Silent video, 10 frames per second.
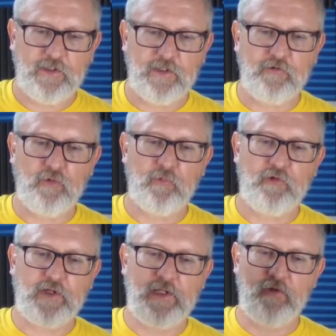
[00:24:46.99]
it's almost
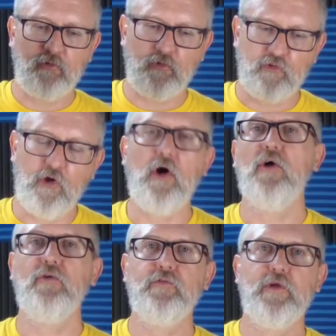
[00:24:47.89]
like he's
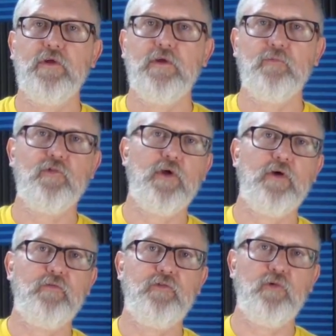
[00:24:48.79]
resolved
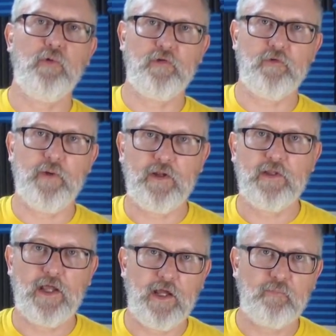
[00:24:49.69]
himself to what's about to
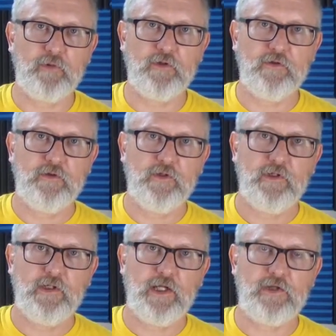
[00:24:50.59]
happen,
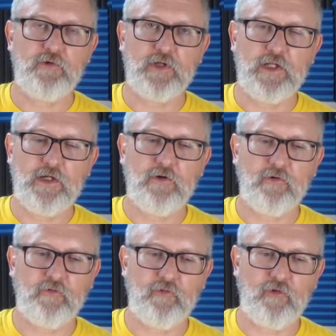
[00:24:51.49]
and you can
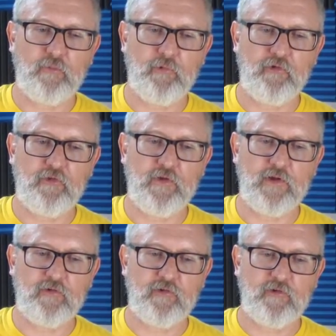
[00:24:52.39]
hear there's almost
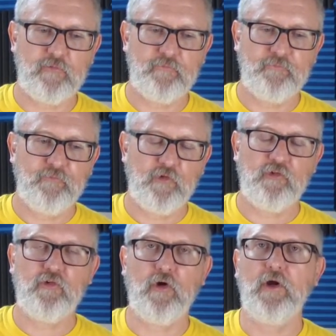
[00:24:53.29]
this
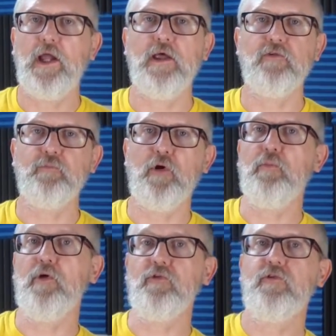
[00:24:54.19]
sarcasm
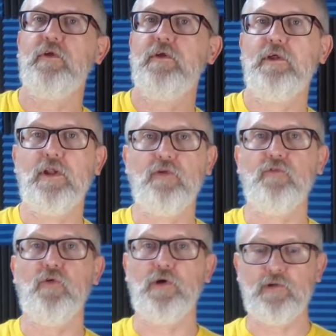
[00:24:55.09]
almost in his
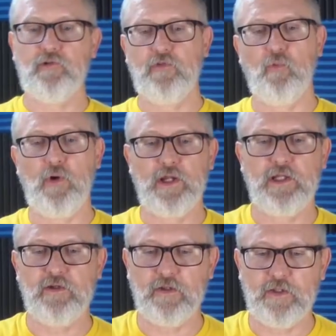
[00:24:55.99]
voice, the way he
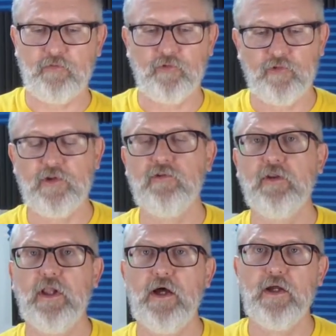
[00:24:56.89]
delivers these
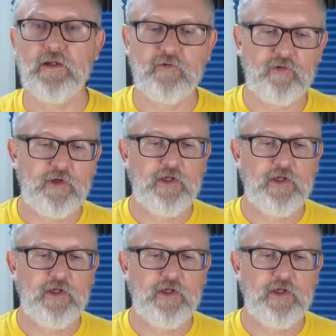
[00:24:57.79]
lines.